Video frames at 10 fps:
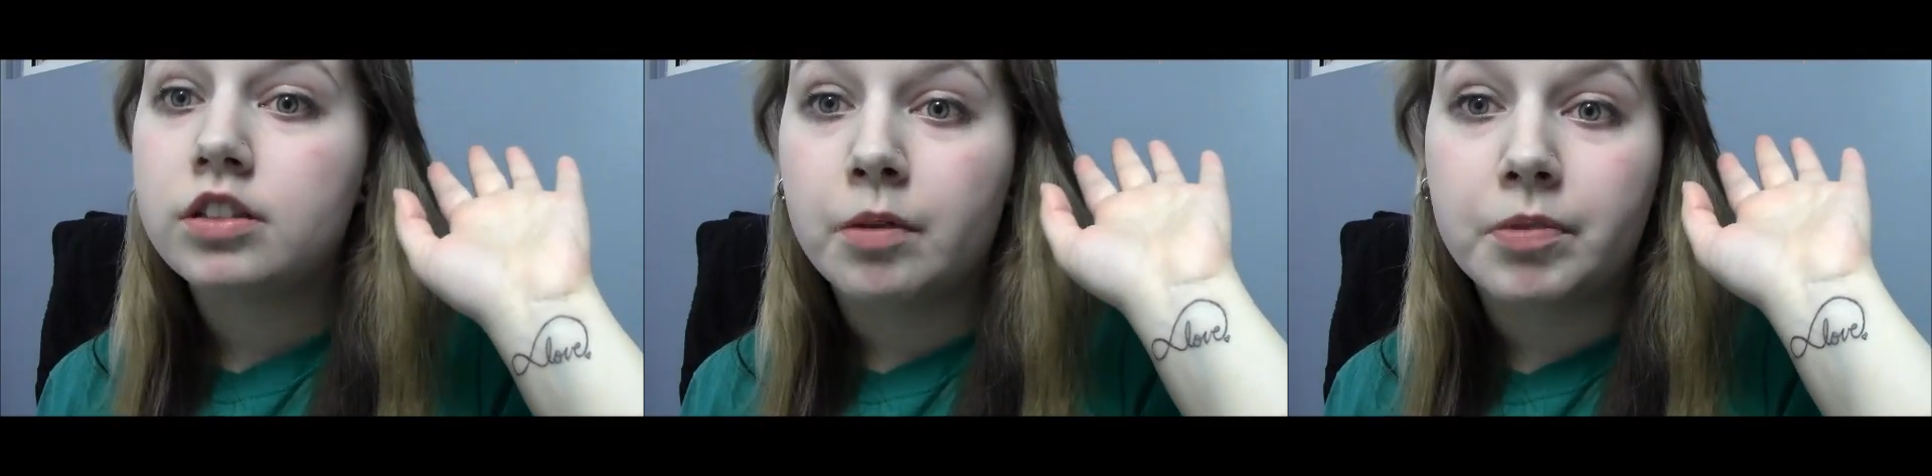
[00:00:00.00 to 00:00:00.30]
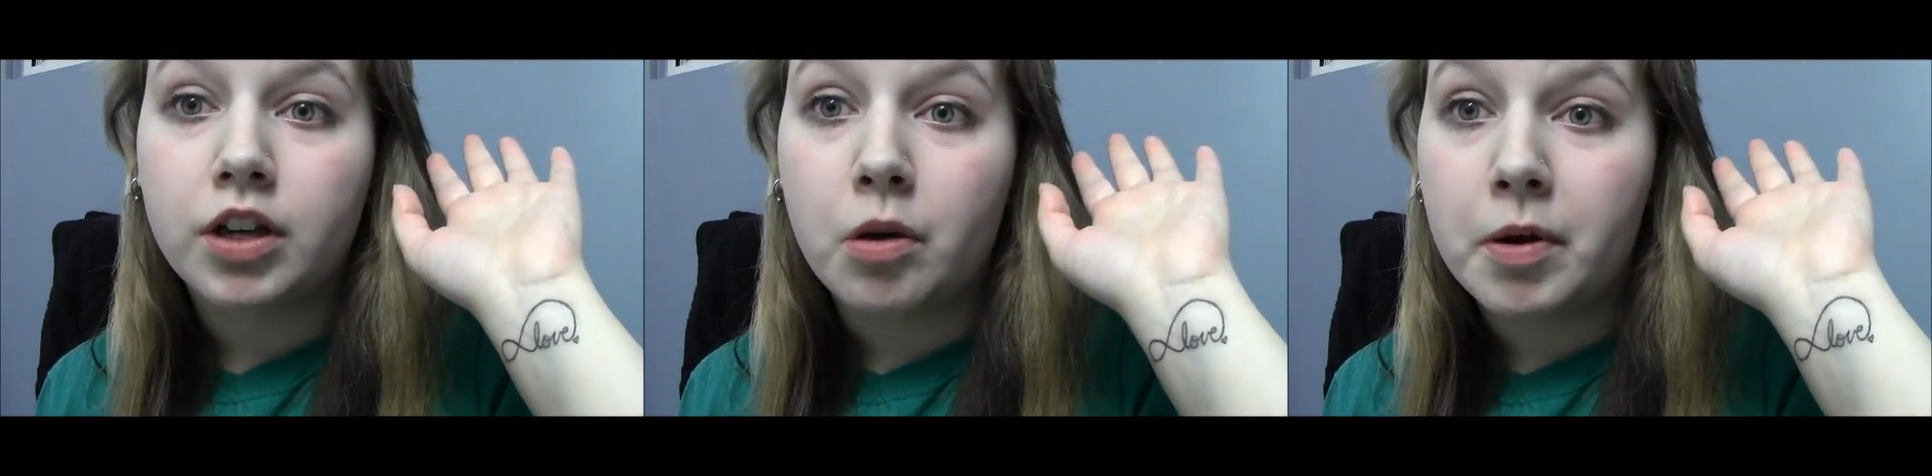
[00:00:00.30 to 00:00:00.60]

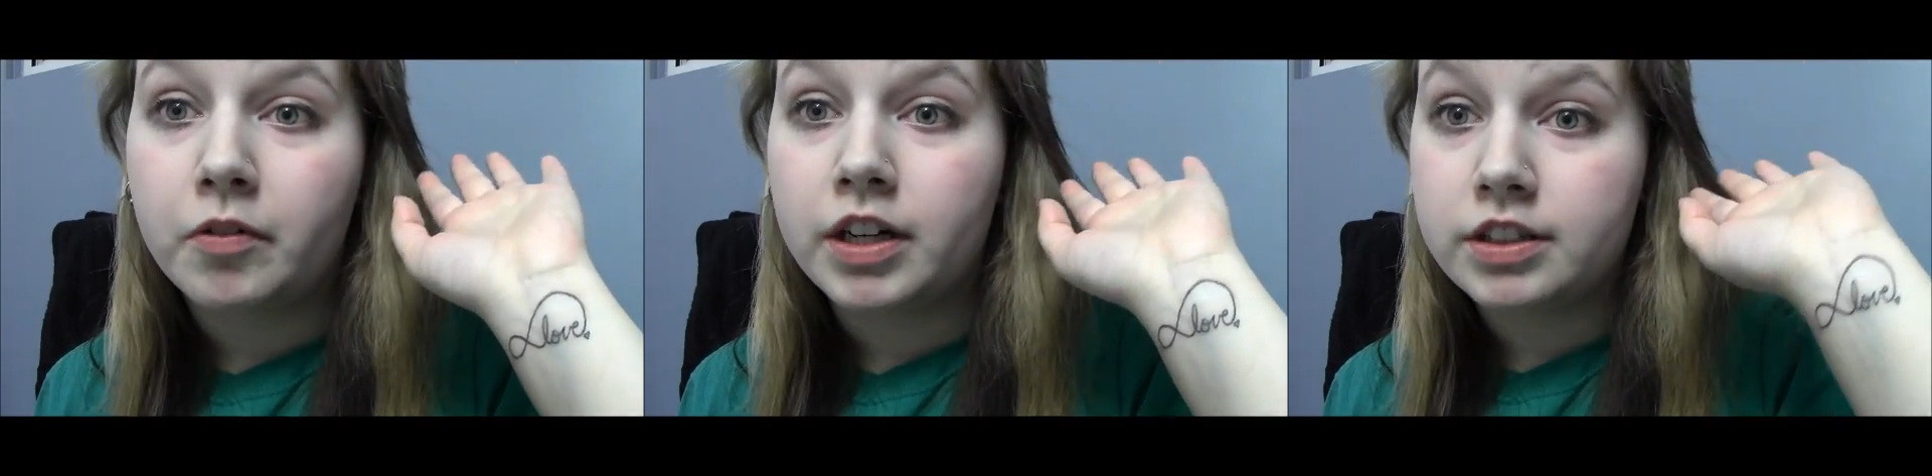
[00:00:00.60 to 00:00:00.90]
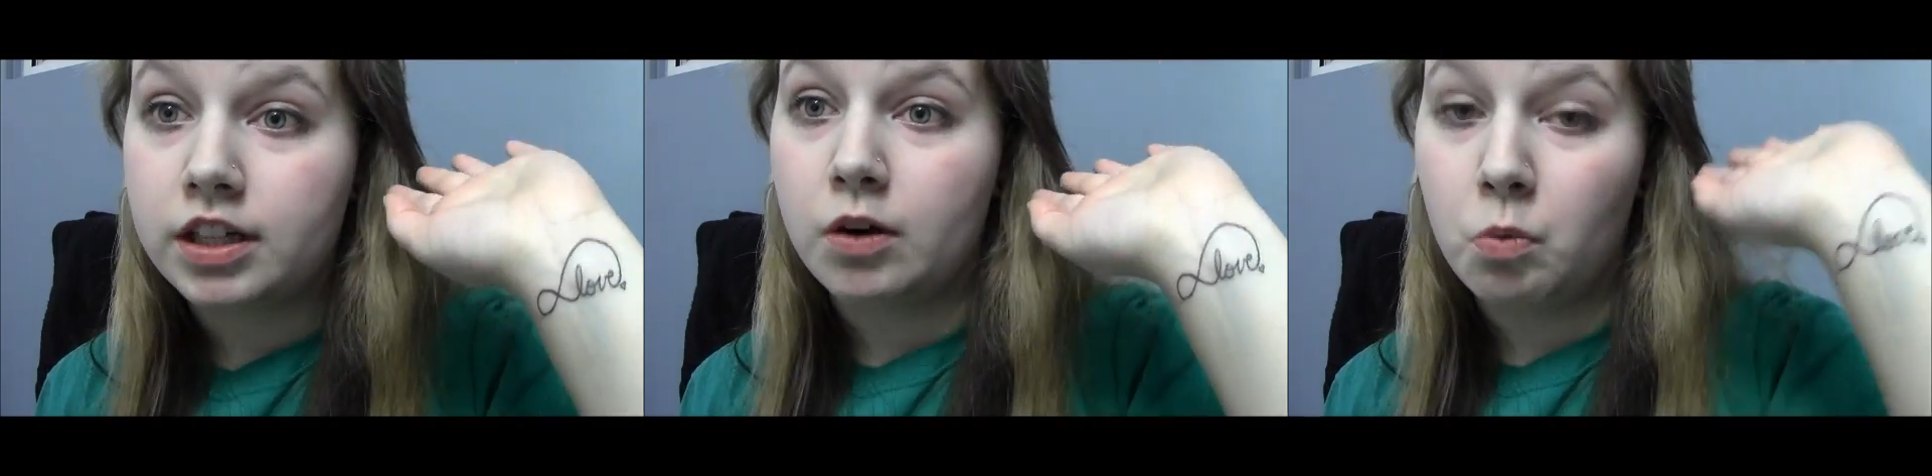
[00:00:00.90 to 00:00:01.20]
something on my
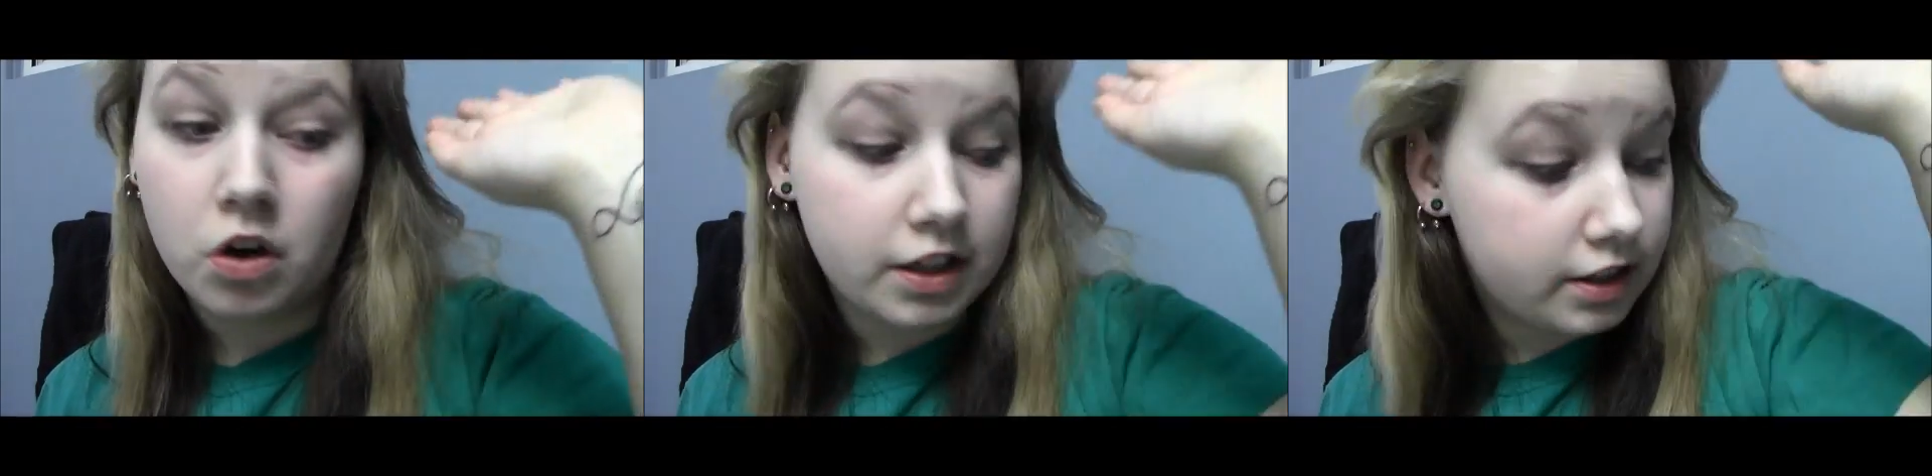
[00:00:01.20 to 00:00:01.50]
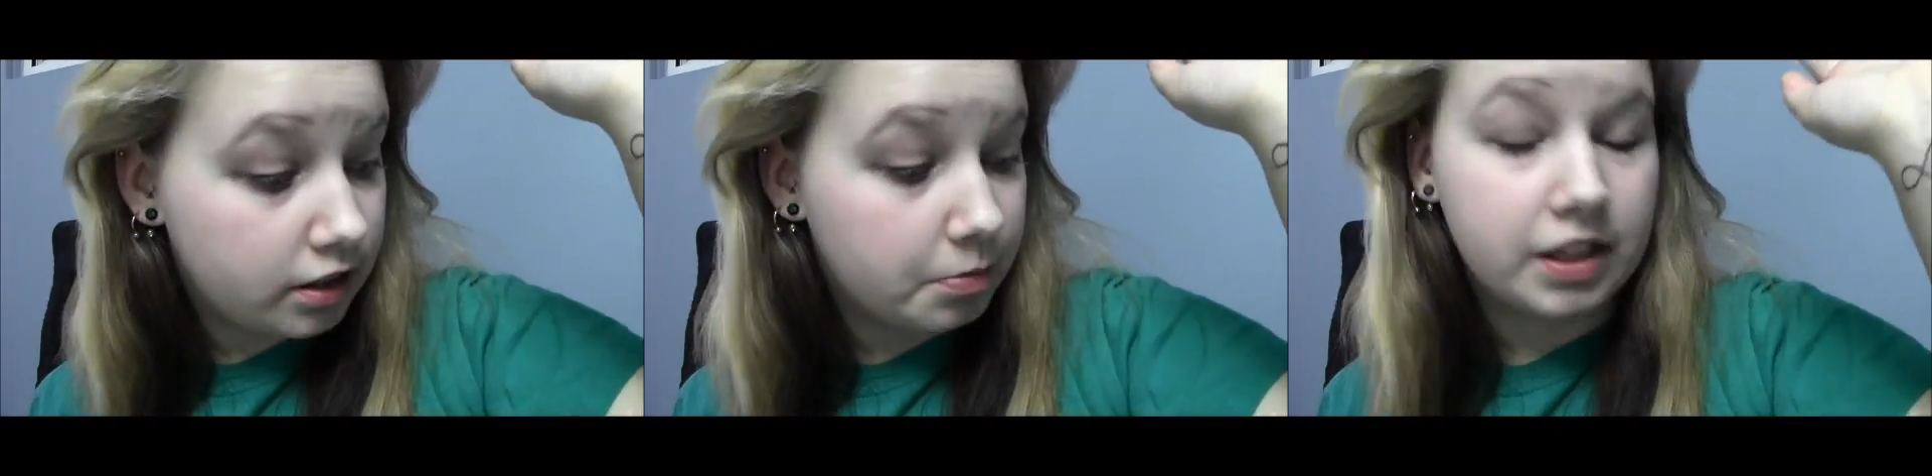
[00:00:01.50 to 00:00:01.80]
wrist and I
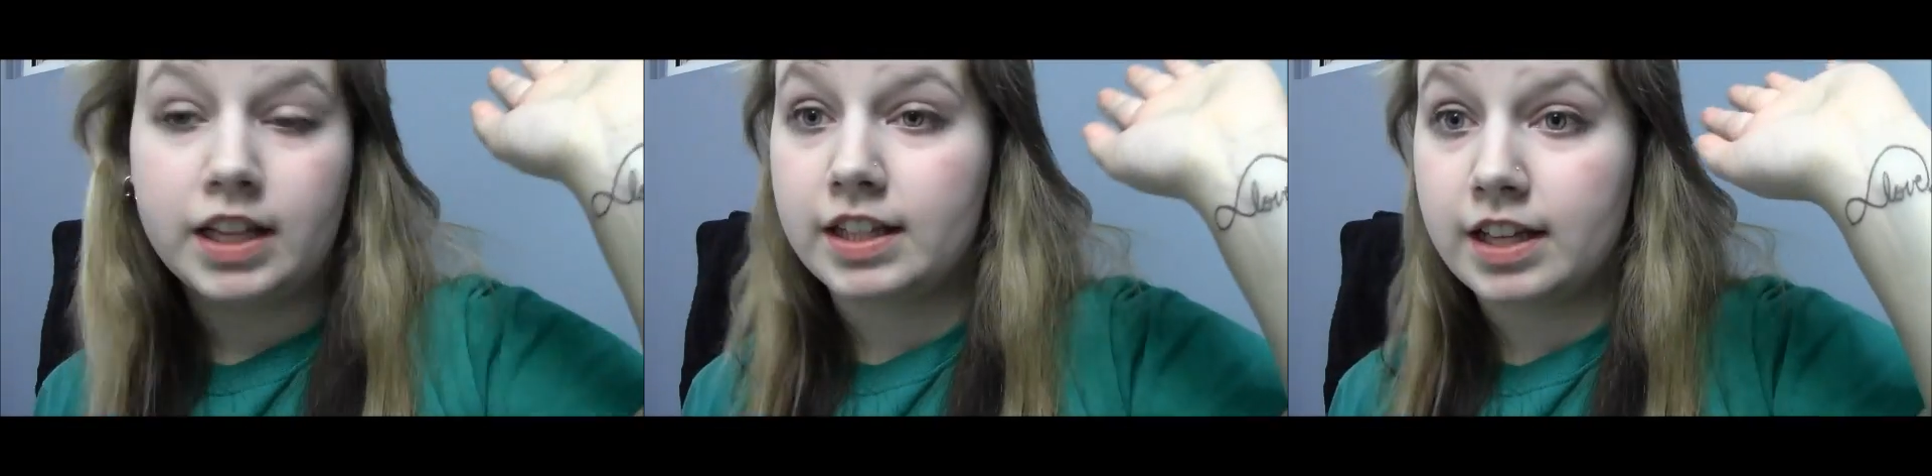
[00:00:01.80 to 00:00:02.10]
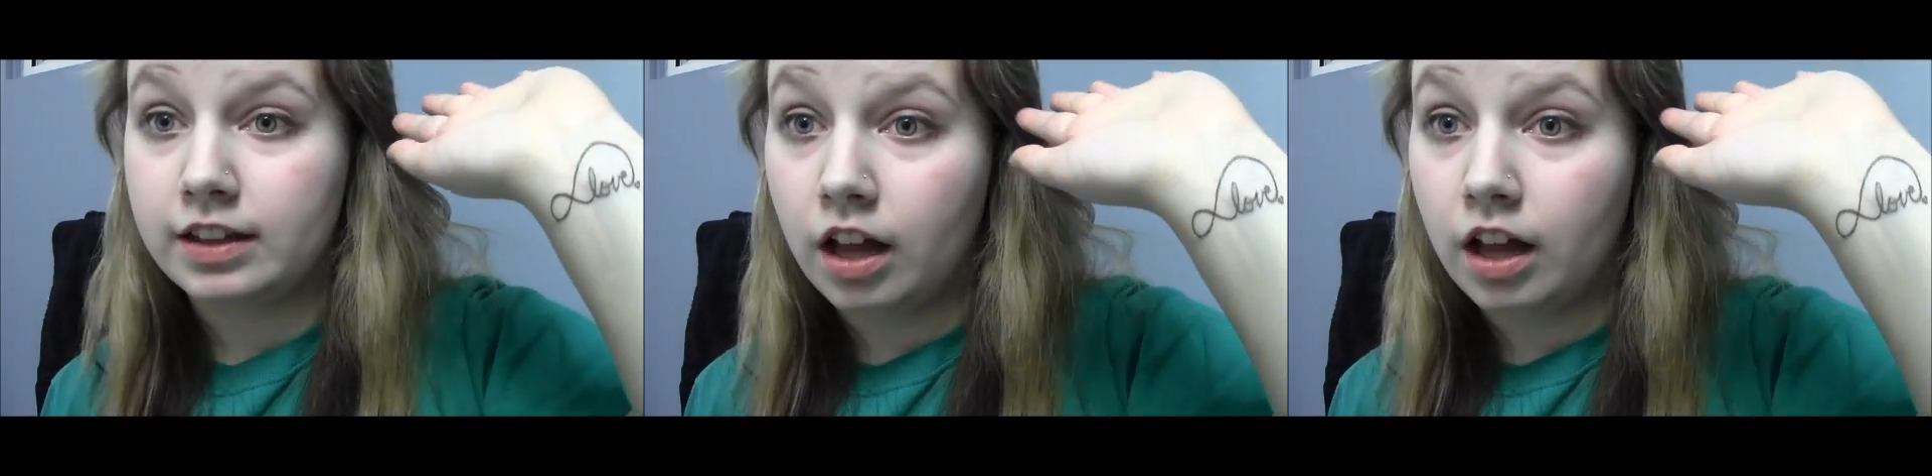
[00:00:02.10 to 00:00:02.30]
wanted something that said